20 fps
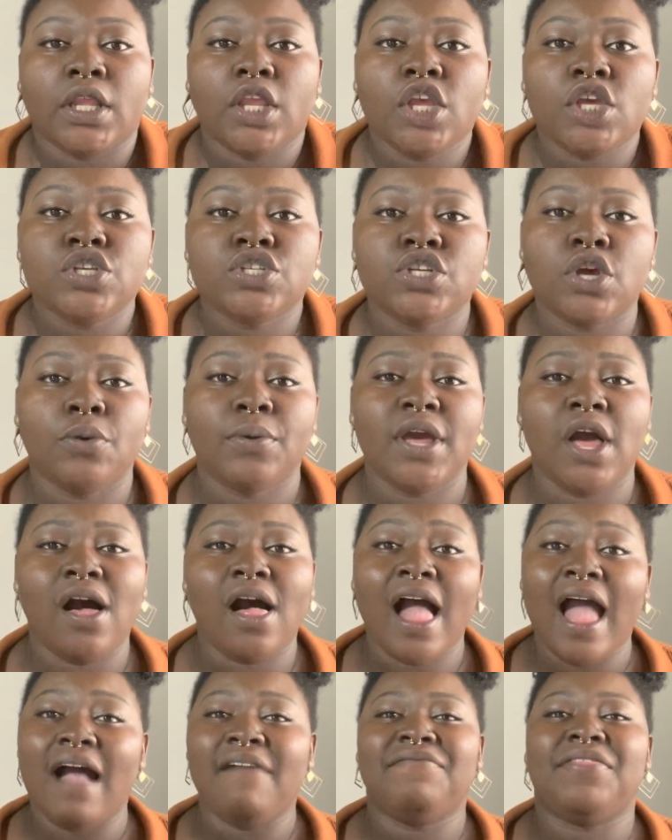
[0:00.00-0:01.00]
So we all
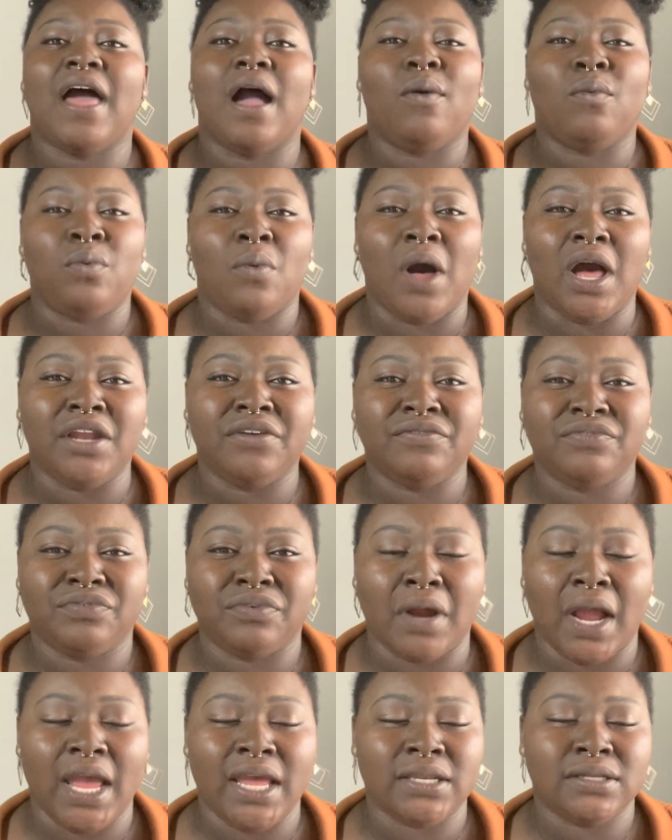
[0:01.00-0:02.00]
have that one
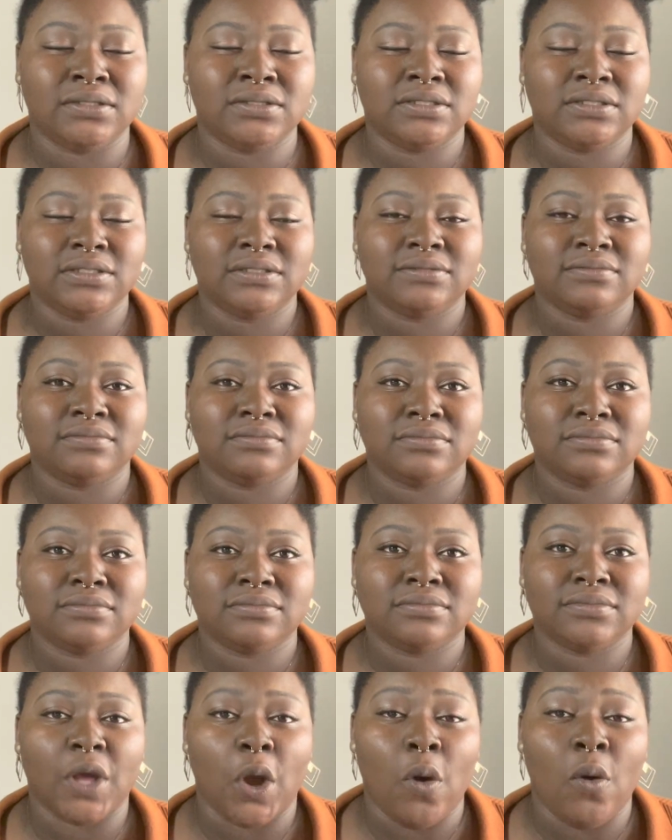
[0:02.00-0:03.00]
friend
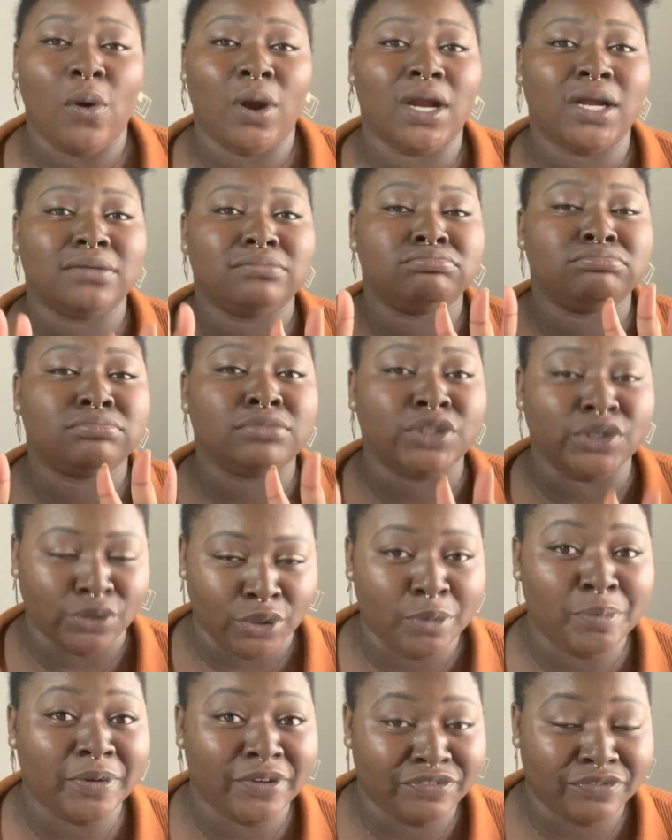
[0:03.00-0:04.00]
or
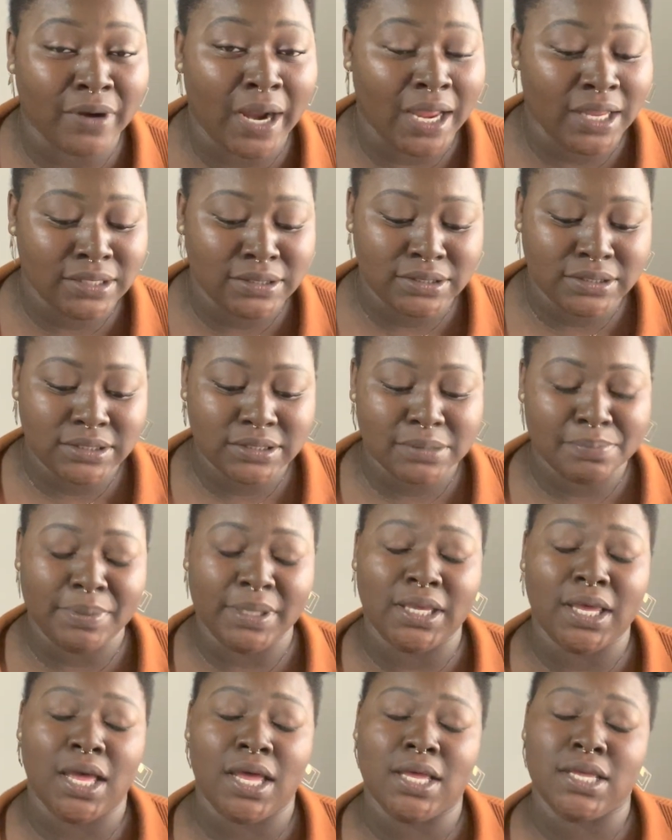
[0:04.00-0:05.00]
group of friends,
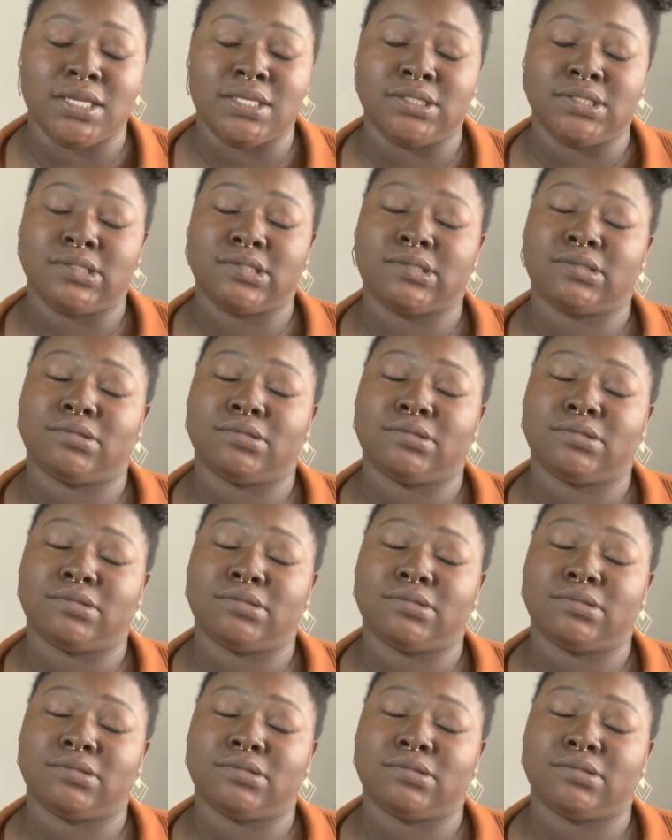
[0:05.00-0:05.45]
because